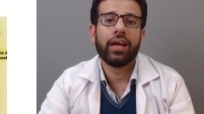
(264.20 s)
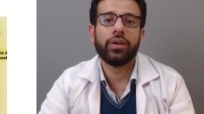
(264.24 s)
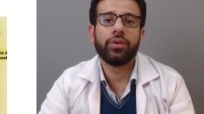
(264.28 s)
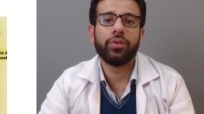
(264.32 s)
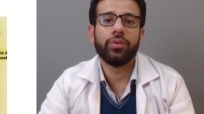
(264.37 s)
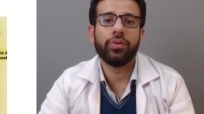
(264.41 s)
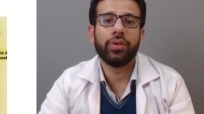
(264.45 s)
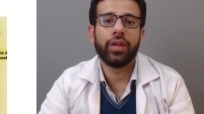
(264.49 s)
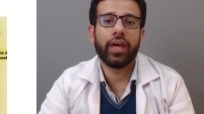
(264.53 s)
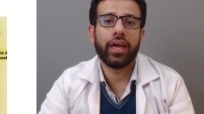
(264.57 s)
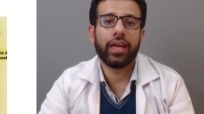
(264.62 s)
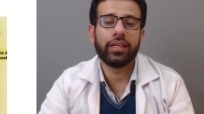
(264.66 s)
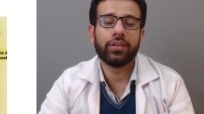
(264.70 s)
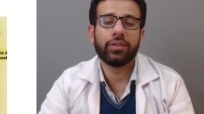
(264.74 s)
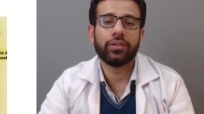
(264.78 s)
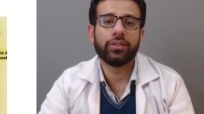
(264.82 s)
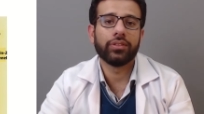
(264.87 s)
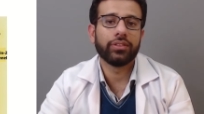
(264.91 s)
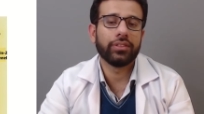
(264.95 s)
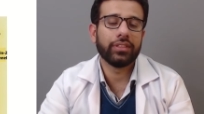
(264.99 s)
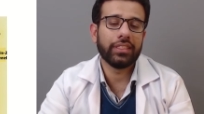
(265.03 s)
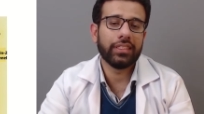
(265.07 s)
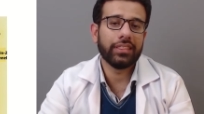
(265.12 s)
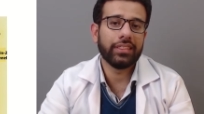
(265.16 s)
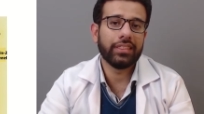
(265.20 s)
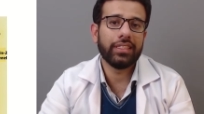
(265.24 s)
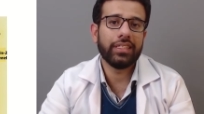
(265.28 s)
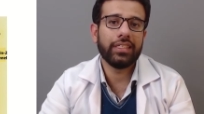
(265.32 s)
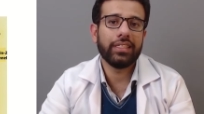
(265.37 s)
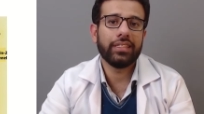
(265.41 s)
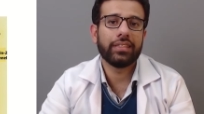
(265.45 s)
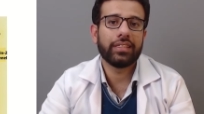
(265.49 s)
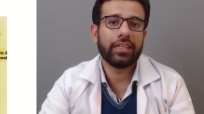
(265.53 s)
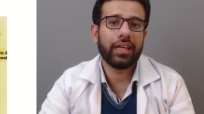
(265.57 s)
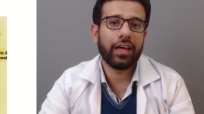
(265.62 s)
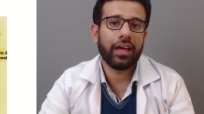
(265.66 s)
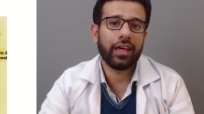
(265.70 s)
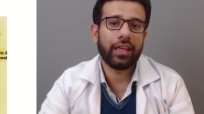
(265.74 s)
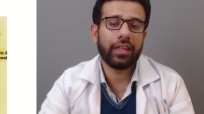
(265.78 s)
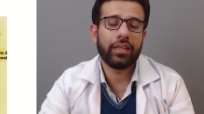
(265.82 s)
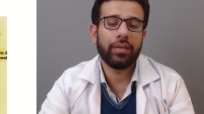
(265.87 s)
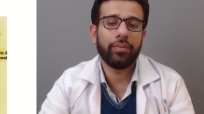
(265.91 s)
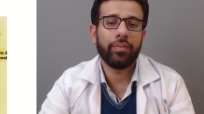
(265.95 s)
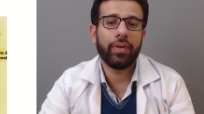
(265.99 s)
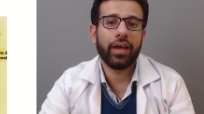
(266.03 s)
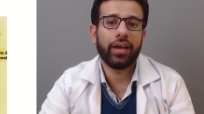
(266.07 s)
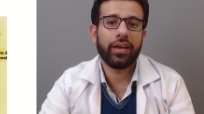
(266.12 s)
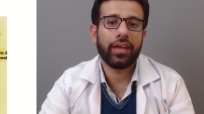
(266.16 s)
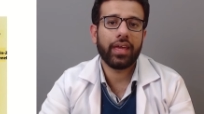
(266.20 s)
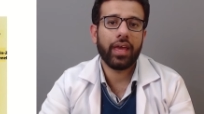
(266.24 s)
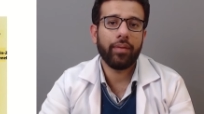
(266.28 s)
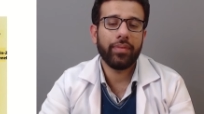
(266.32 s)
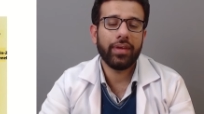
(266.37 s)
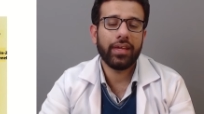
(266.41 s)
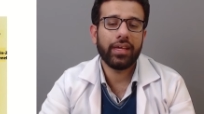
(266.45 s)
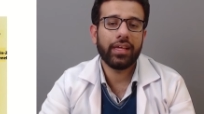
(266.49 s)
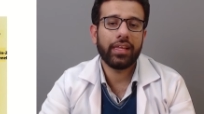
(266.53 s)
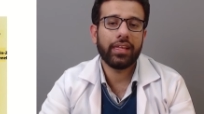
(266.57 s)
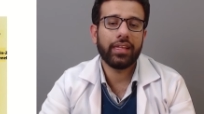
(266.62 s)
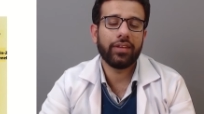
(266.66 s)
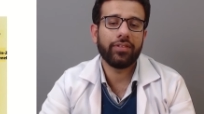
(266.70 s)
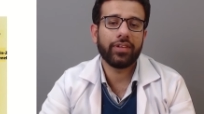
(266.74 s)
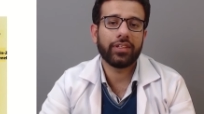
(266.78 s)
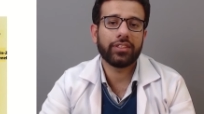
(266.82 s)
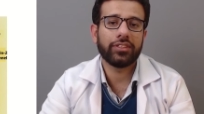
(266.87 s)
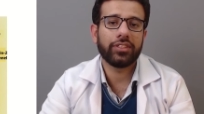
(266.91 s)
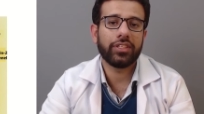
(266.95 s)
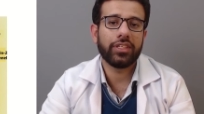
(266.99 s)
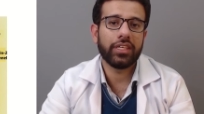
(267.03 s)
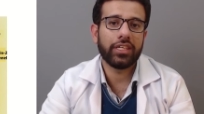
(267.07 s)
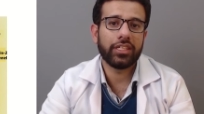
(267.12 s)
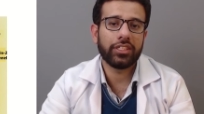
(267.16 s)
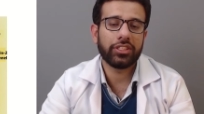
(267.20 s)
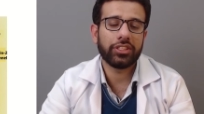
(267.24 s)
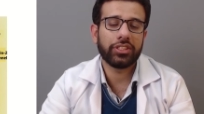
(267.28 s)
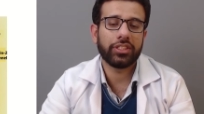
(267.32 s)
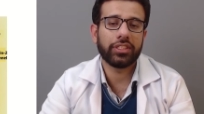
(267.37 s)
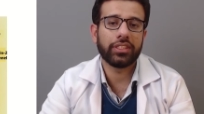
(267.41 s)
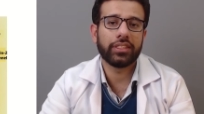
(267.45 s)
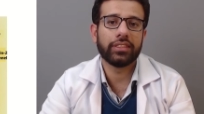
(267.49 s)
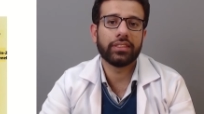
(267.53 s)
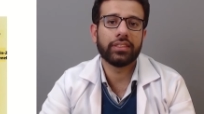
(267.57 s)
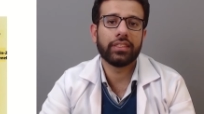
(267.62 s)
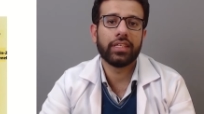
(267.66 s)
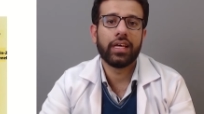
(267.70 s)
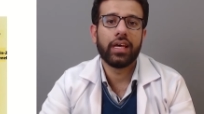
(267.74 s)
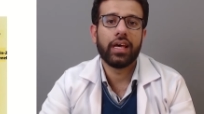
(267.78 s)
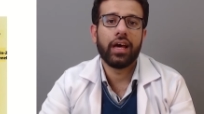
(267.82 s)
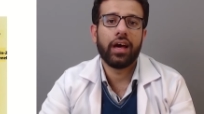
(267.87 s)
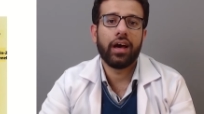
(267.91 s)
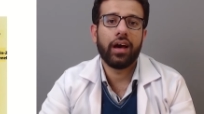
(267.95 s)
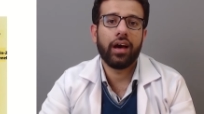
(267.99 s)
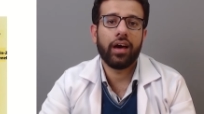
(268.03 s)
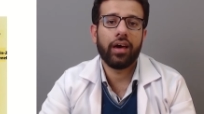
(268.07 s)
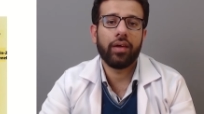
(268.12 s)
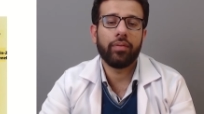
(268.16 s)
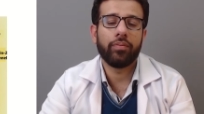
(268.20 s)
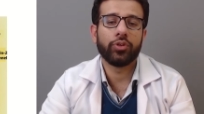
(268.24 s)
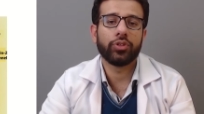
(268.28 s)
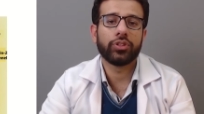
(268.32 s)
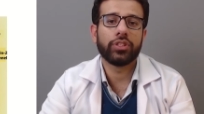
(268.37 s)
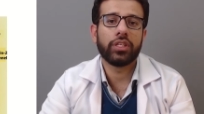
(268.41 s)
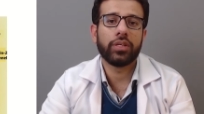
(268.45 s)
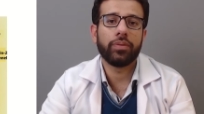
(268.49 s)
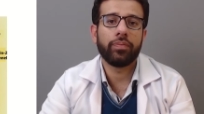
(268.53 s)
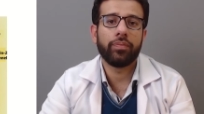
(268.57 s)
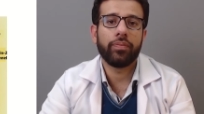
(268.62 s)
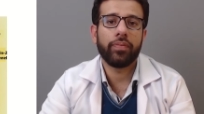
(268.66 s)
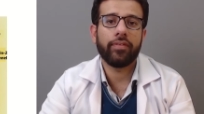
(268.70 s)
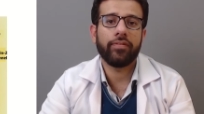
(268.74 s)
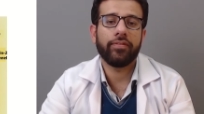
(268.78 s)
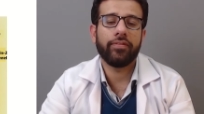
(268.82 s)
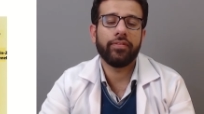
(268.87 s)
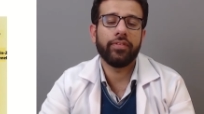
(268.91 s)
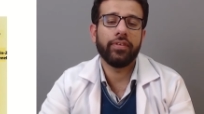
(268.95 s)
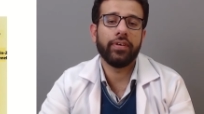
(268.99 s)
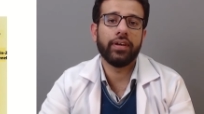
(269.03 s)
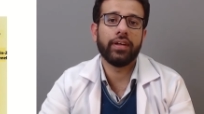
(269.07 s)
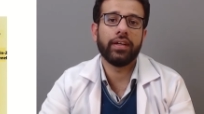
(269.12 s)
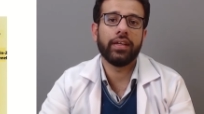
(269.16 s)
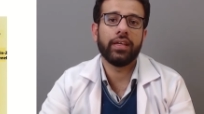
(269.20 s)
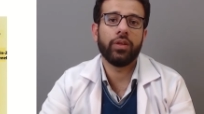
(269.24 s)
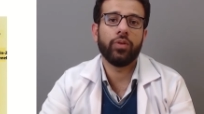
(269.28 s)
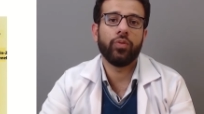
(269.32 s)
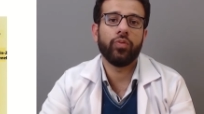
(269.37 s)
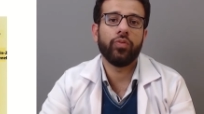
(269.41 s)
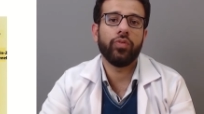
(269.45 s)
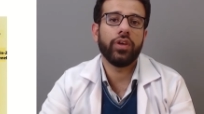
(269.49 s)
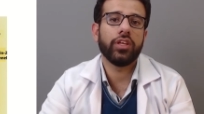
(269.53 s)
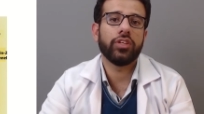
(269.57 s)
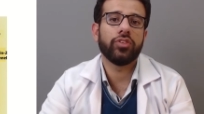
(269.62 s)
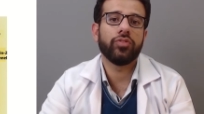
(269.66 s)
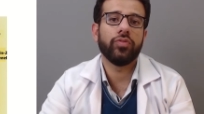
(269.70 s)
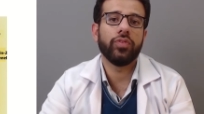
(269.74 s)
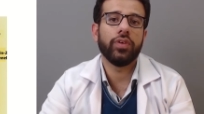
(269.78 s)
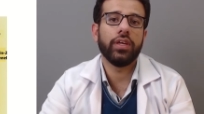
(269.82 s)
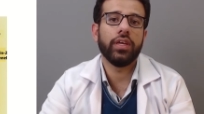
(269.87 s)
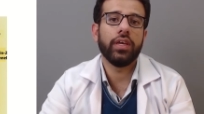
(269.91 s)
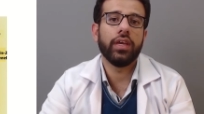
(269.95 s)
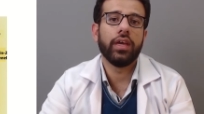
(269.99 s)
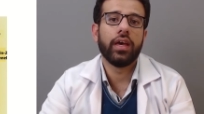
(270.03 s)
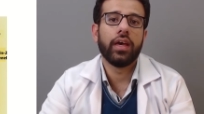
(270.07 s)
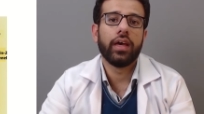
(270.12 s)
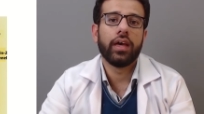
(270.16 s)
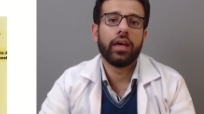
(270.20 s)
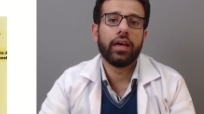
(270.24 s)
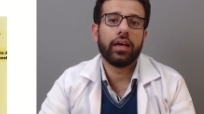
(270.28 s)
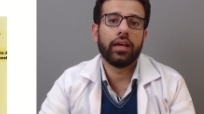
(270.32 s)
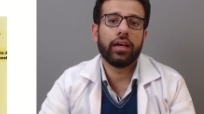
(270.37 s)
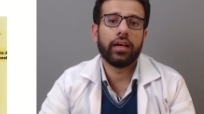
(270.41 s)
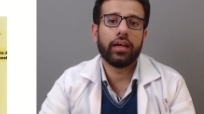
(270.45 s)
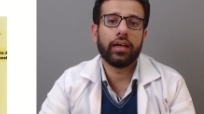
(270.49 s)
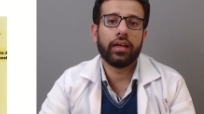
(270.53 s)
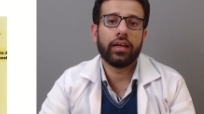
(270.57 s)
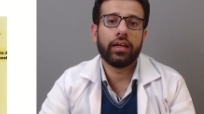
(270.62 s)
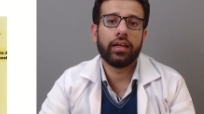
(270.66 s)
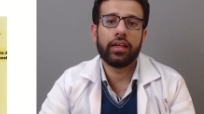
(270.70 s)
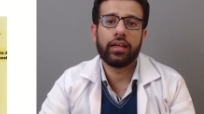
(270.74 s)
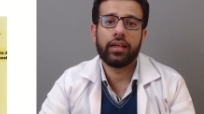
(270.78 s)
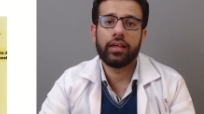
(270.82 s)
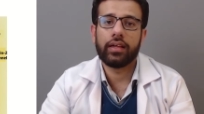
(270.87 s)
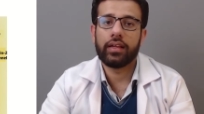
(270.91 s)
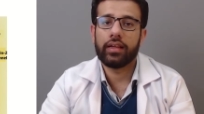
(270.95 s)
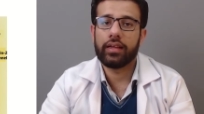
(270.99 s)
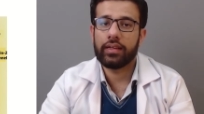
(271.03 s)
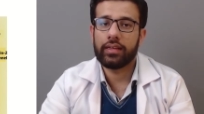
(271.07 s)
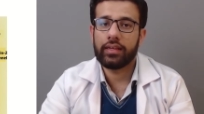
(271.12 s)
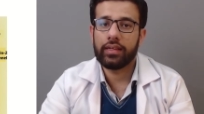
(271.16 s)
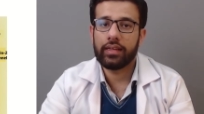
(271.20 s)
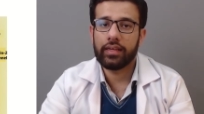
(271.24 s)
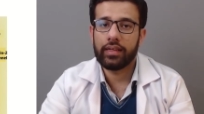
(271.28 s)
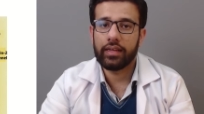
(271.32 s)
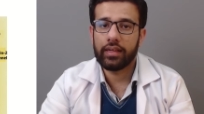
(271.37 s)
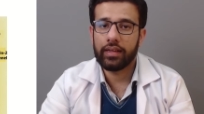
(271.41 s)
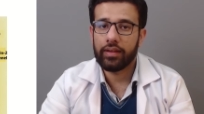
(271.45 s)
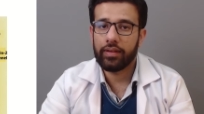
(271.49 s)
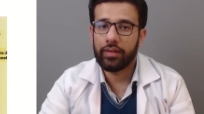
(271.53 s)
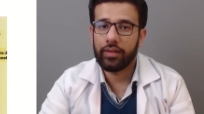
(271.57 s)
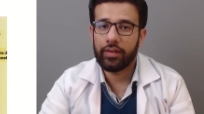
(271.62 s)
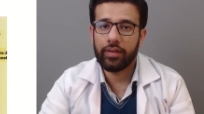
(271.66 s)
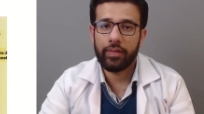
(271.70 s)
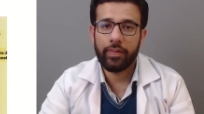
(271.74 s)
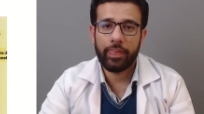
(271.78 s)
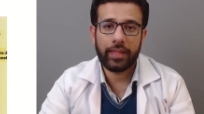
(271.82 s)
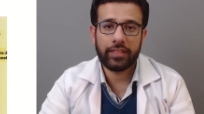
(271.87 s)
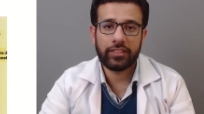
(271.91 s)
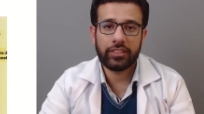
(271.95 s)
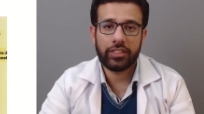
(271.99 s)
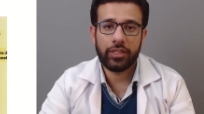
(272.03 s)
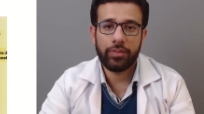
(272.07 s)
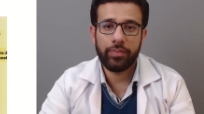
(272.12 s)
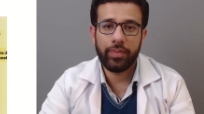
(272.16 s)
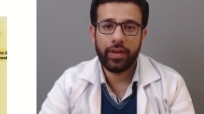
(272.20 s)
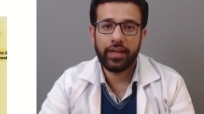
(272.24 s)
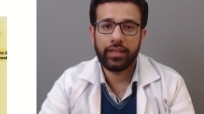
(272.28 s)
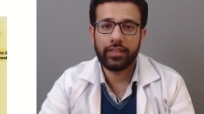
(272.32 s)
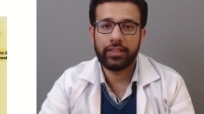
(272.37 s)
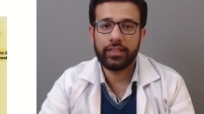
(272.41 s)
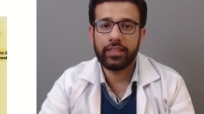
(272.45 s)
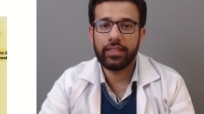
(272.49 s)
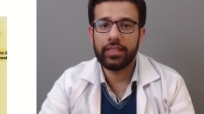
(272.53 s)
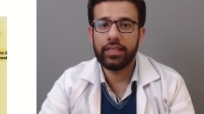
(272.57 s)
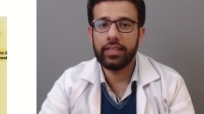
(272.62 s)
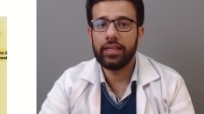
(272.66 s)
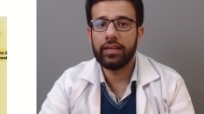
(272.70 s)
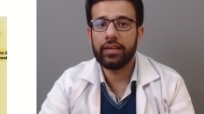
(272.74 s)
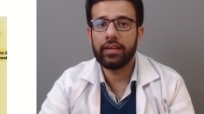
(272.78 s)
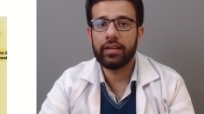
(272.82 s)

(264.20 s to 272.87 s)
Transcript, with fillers: to diagnose the, these are the biochemical investigations are mostly preferred, in which we uh, estimate the